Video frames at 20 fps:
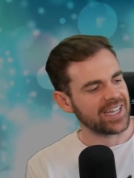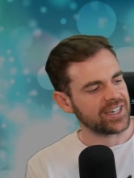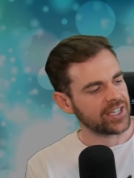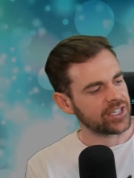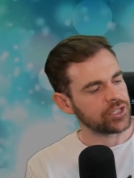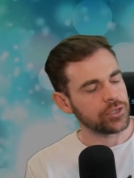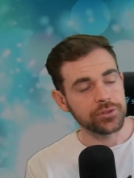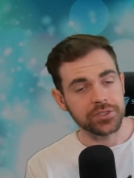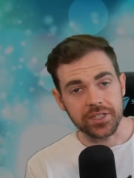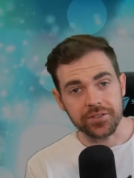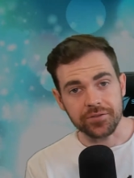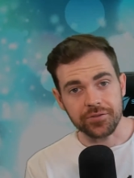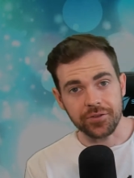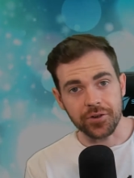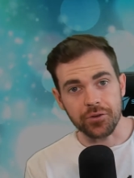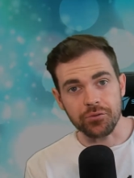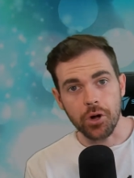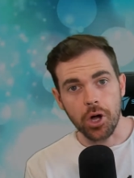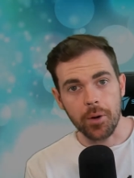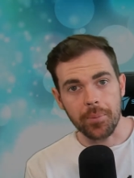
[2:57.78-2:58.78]
and I use it
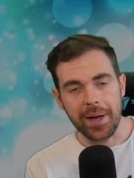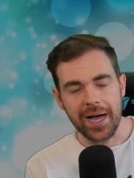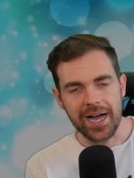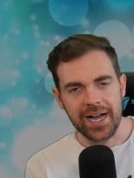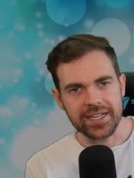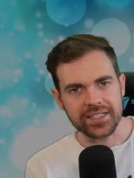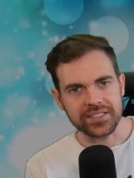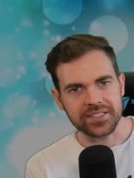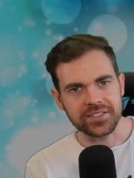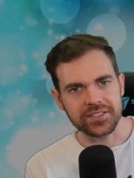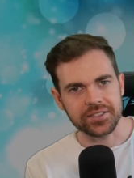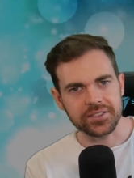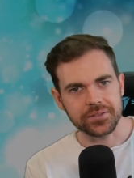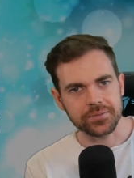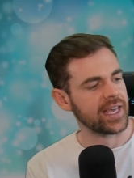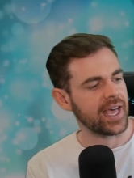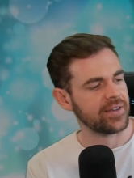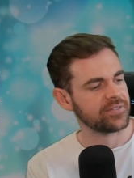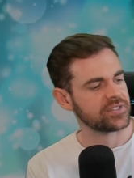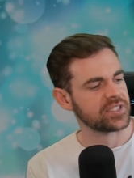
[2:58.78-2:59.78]
for ROM hacks,
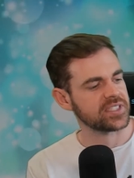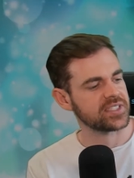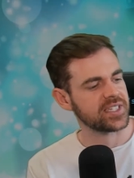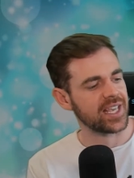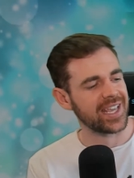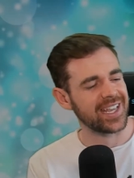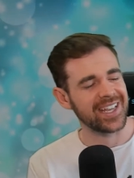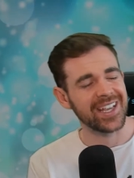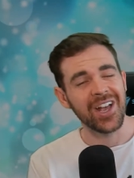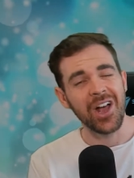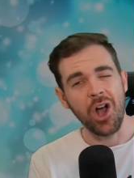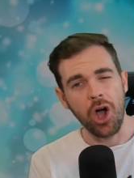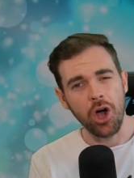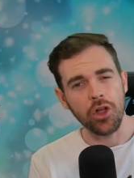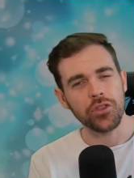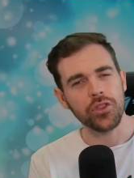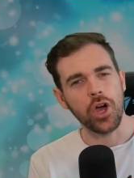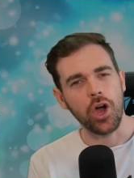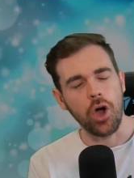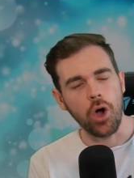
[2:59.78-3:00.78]
and I have to say,
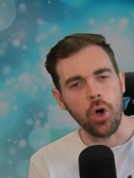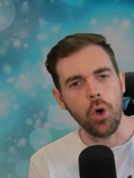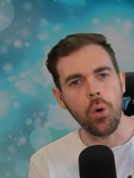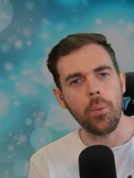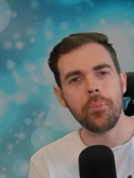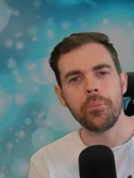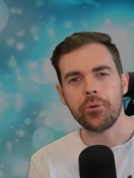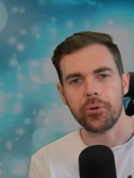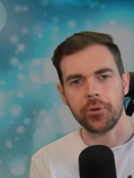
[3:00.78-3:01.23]
on the whole,